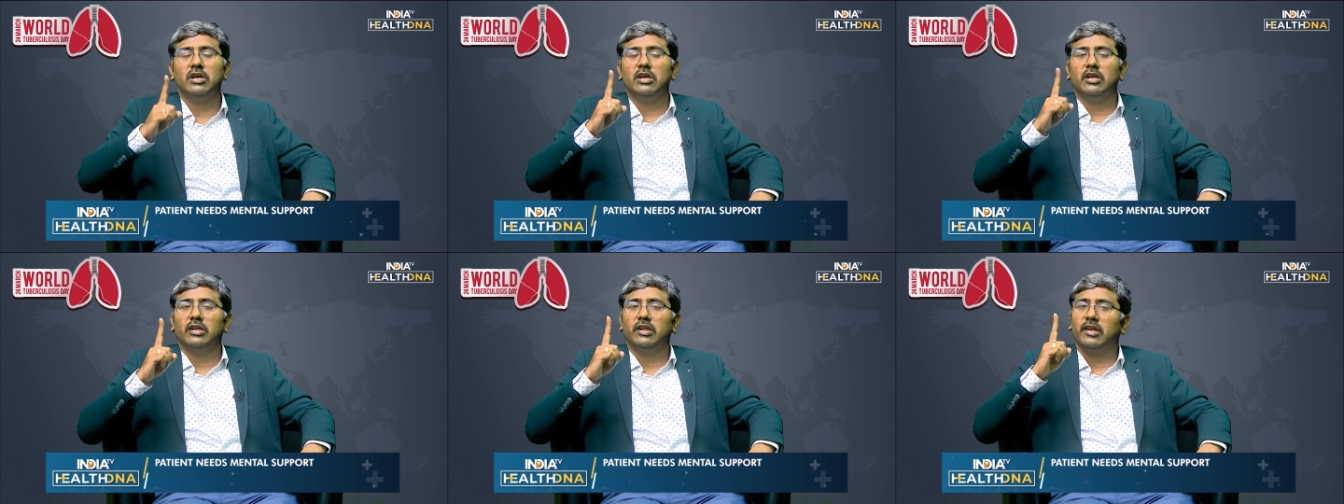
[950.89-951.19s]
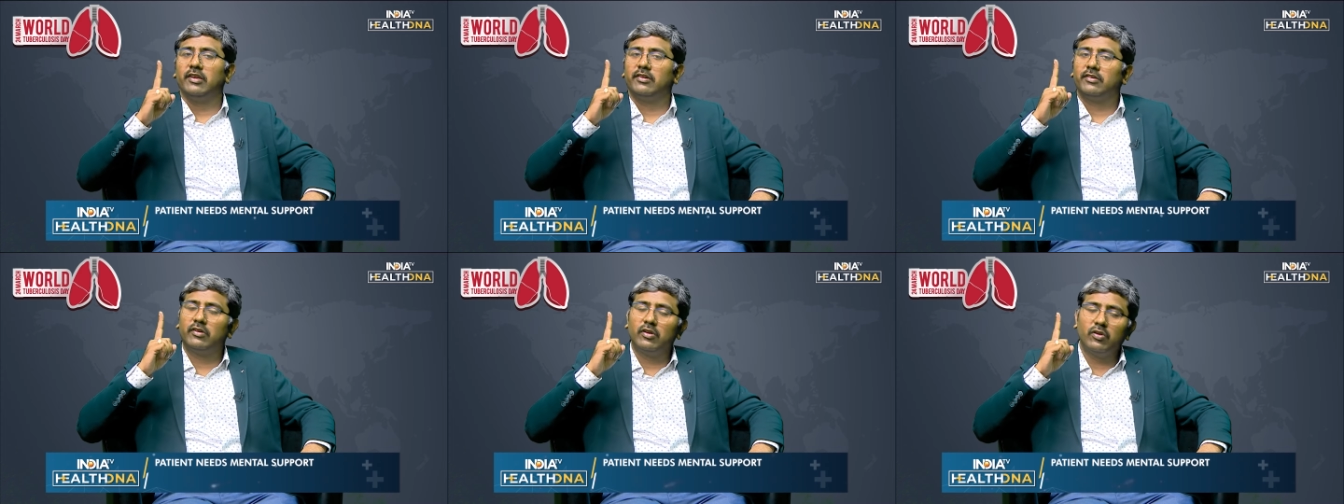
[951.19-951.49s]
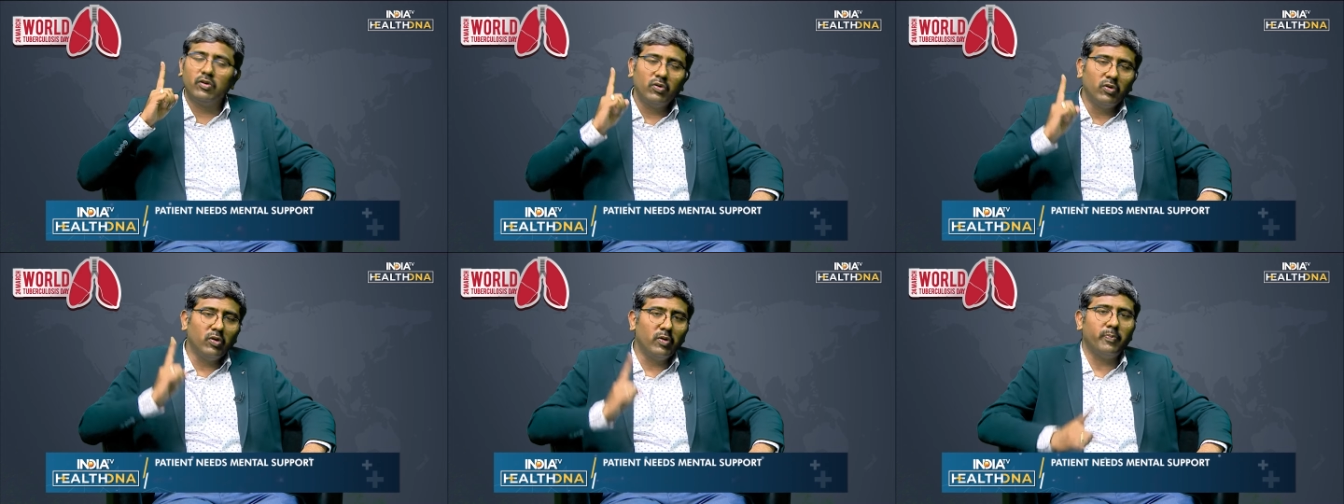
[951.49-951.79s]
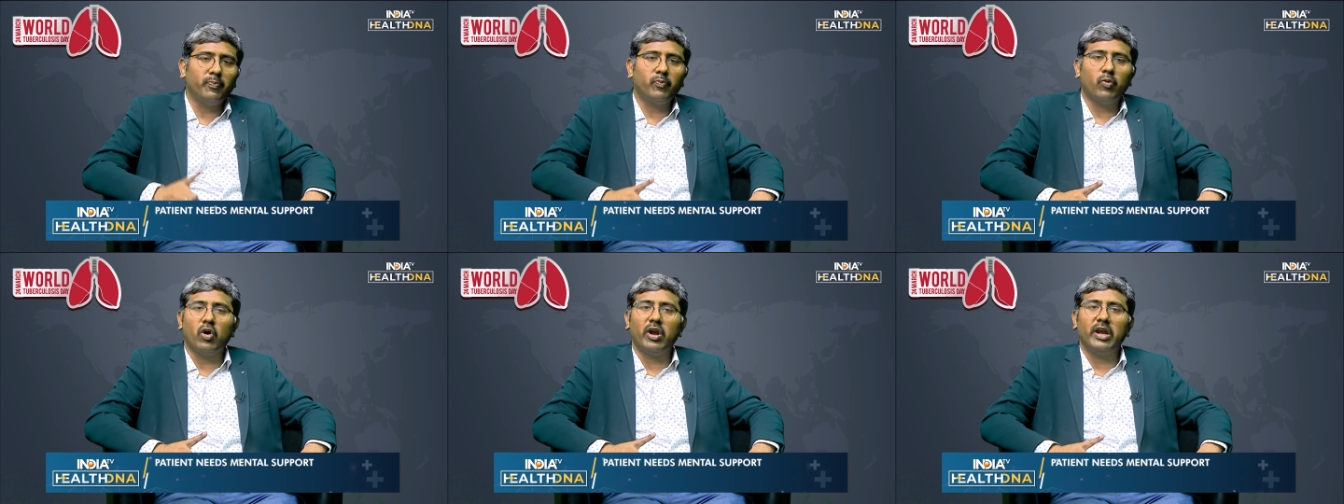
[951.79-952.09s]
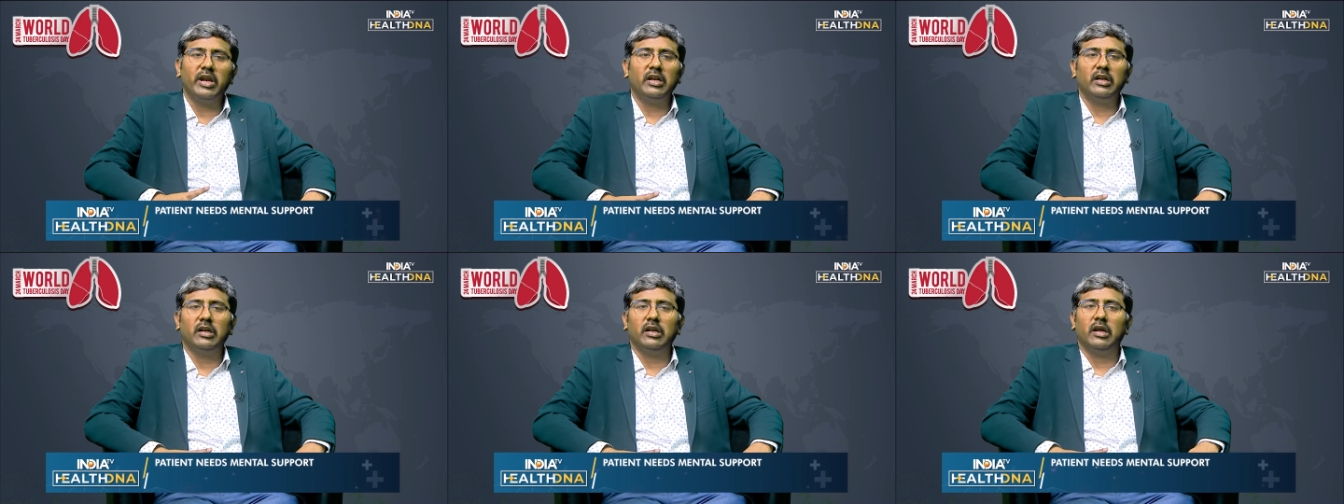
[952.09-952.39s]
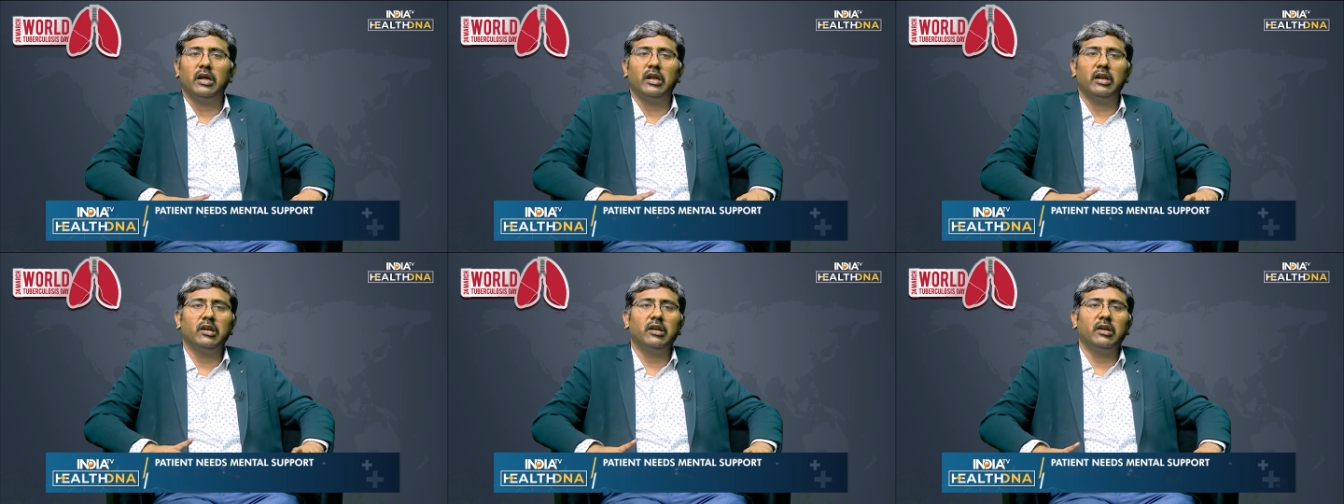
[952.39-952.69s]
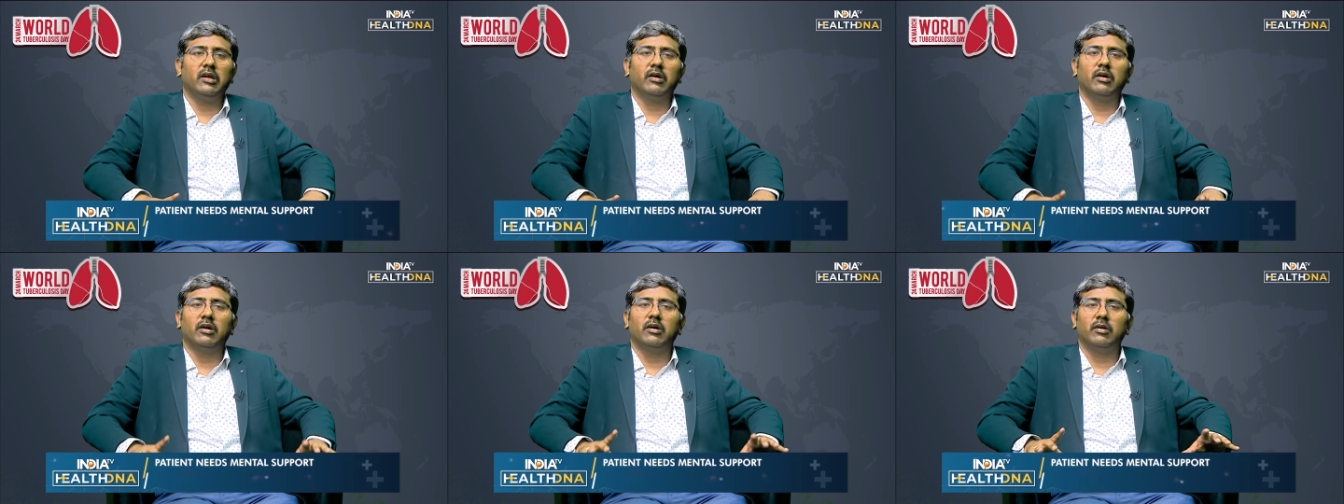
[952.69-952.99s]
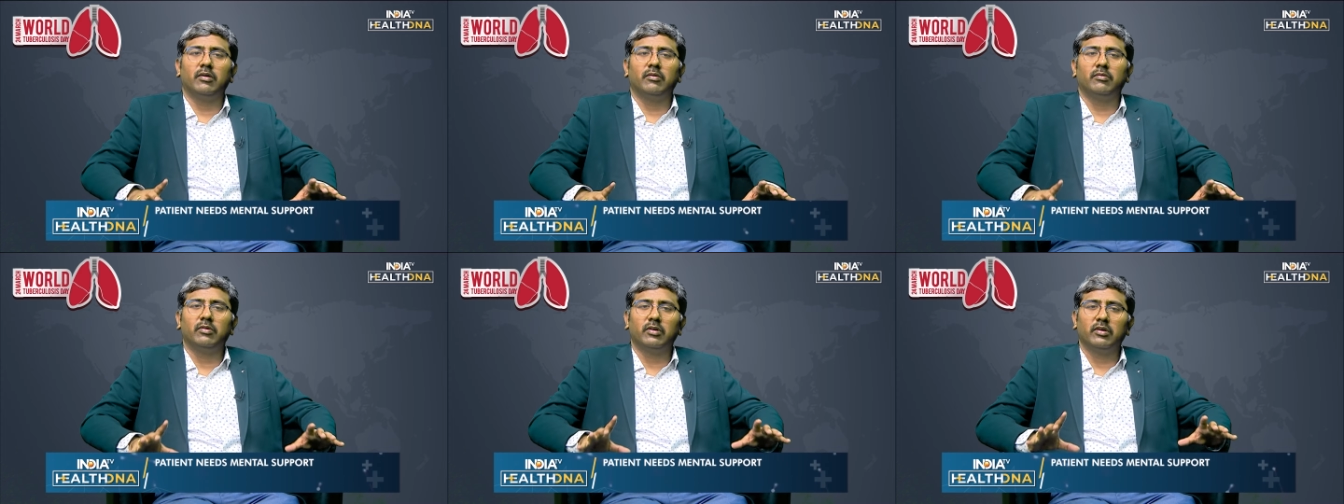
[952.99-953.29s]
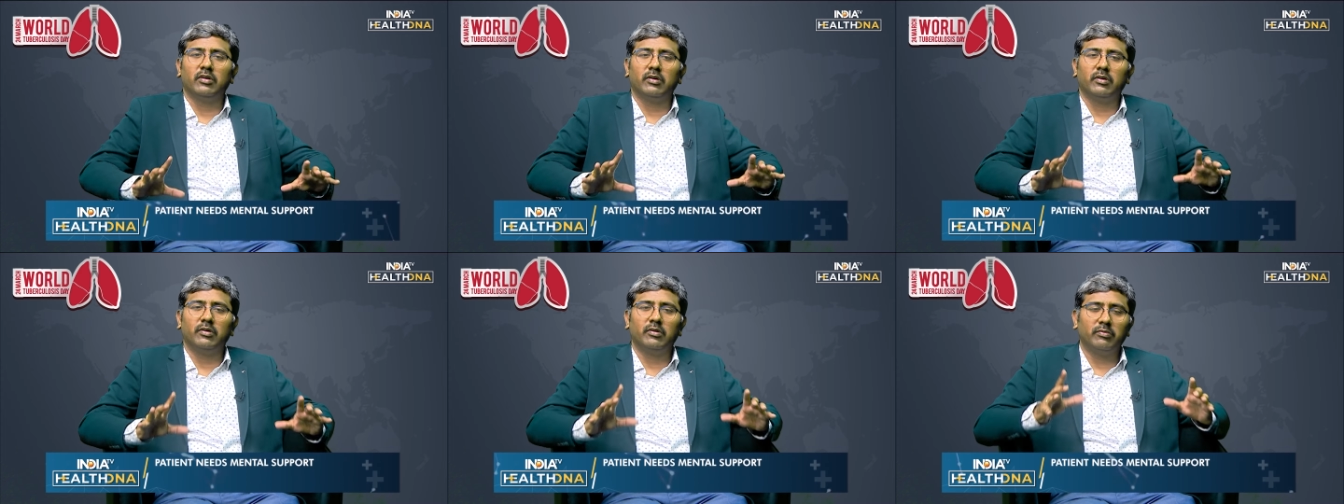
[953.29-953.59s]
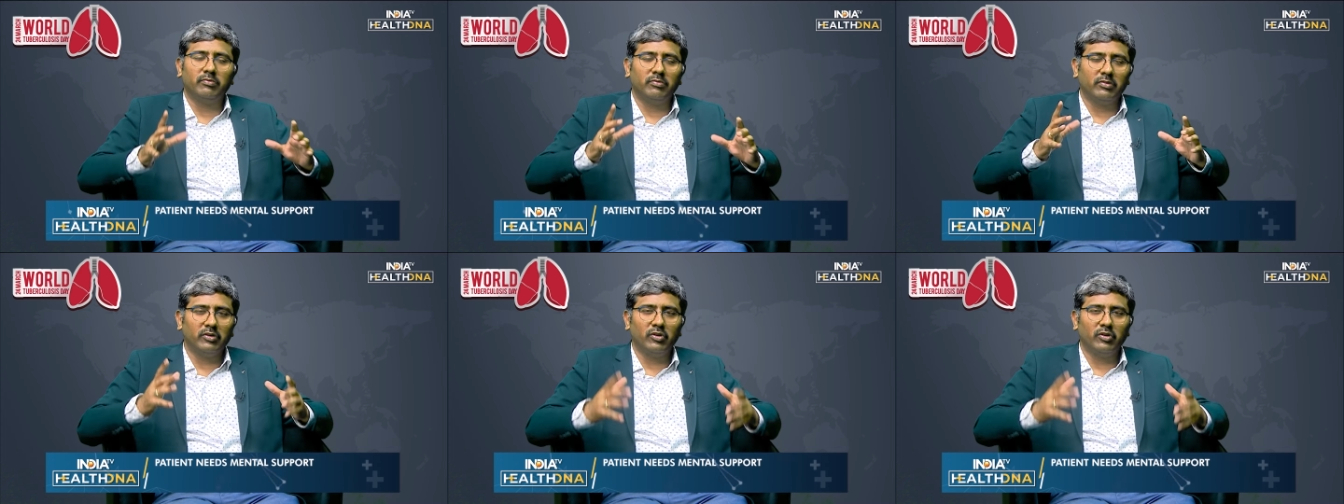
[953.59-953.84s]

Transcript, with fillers: There is no point in uh, uh,